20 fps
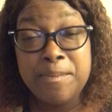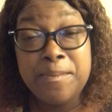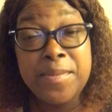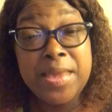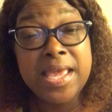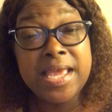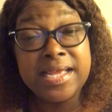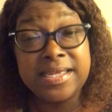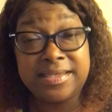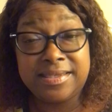
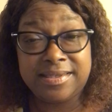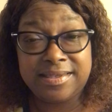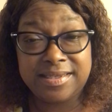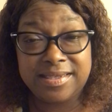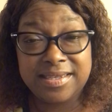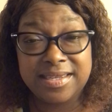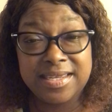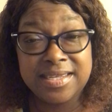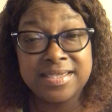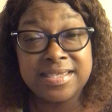
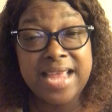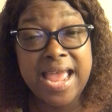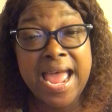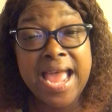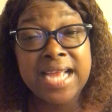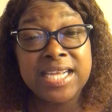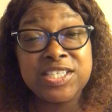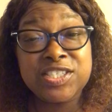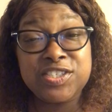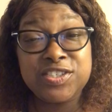miss is
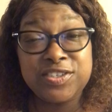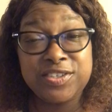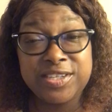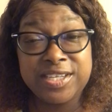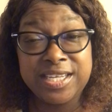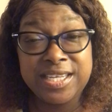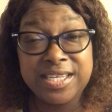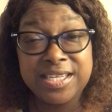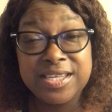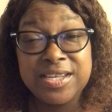
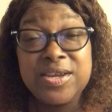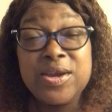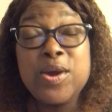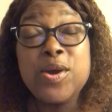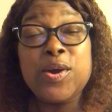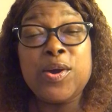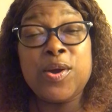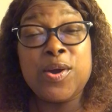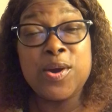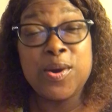actually
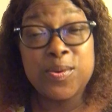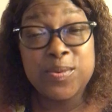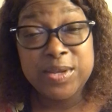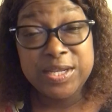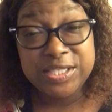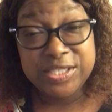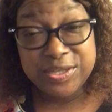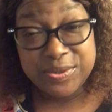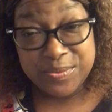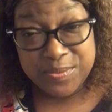
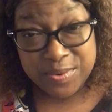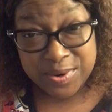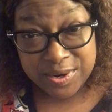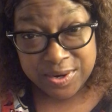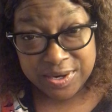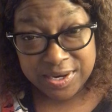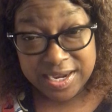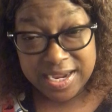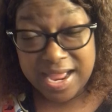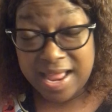going to
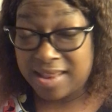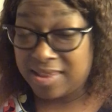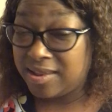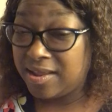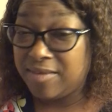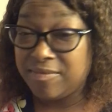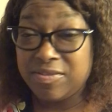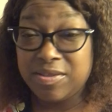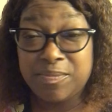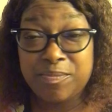work. I
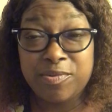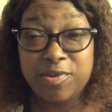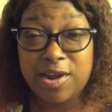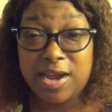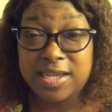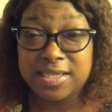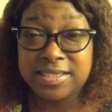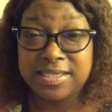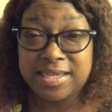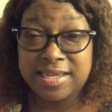love the
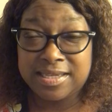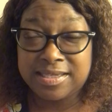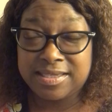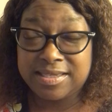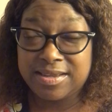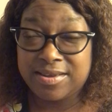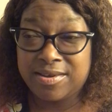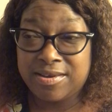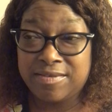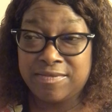
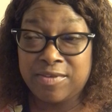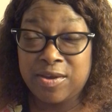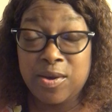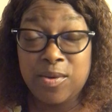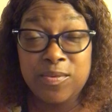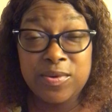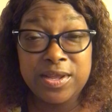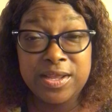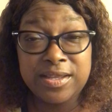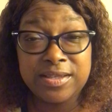process of
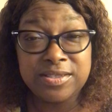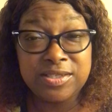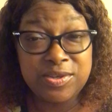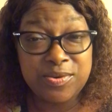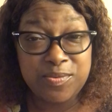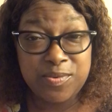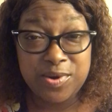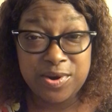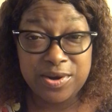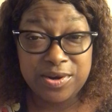going
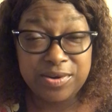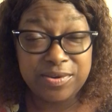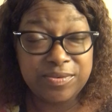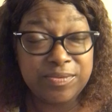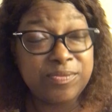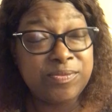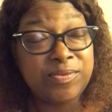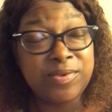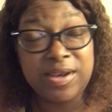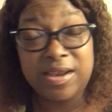to work.
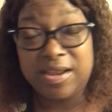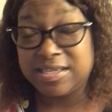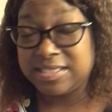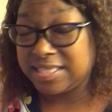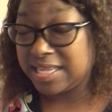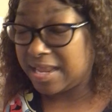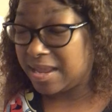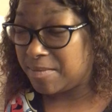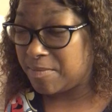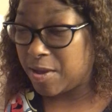When I
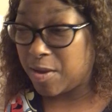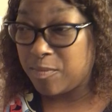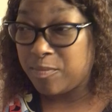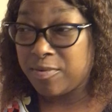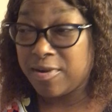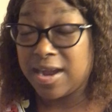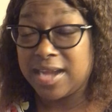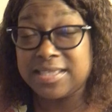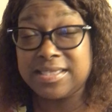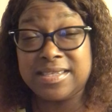say about
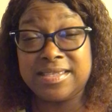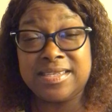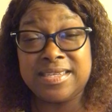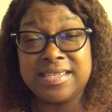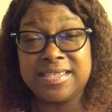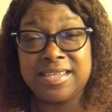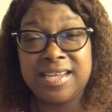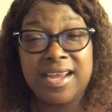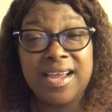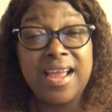
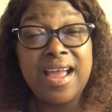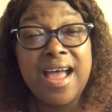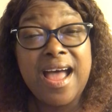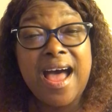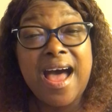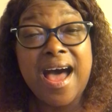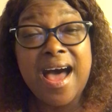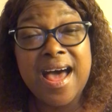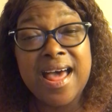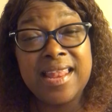processes,
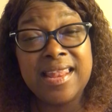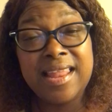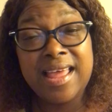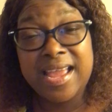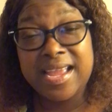I